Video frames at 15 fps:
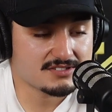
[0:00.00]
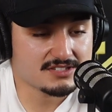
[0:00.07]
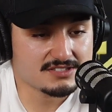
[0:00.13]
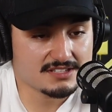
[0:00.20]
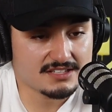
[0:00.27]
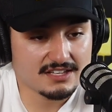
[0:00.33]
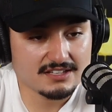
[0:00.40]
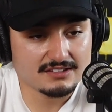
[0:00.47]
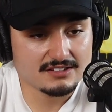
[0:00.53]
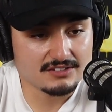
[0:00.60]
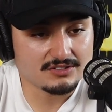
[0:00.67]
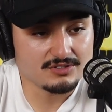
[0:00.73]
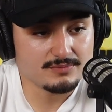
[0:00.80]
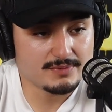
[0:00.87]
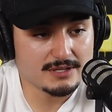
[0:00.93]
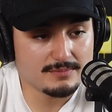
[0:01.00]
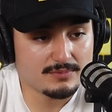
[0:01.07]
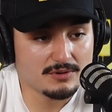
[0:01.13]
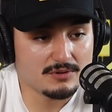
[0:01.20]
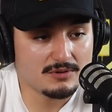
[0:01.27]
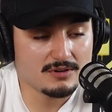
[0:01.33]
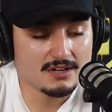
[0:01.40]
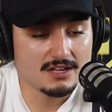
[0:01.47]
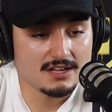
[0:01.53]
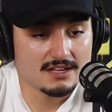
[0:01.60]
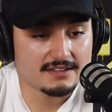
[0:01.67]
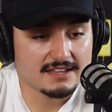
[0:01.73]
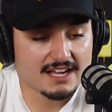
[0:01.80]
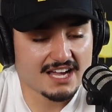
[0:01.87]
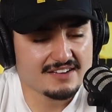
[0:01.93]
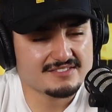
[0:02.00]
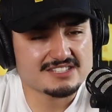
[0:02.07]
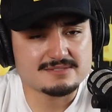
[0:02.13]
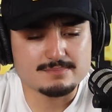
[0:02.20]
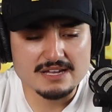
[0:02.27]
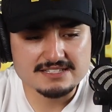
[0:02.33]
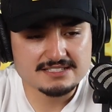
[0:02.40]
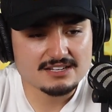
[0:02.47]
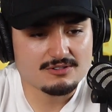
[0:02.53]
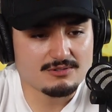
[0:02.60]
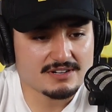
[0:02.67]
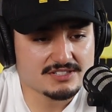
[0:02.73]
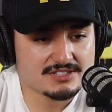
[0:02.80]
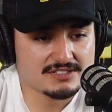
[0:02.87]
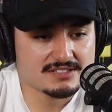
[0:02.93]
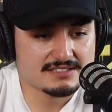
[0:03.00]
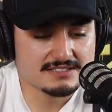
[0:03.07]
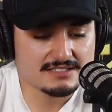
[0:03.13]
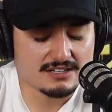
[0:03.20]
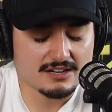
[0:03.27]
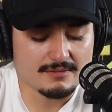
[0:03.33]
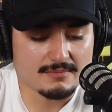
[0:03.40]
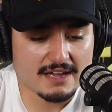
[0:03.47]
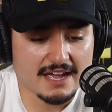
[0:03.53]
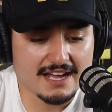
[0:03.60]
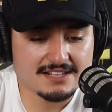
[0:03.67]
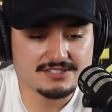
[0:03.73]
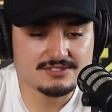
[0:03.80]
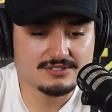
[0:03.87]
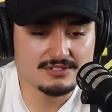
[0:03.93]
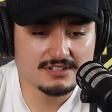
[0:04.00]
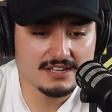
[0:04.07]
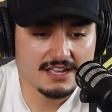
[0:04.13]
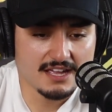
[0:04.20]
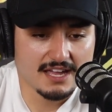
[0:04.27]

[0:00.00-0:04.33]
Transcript: just to get the new people that have these basic questions answered,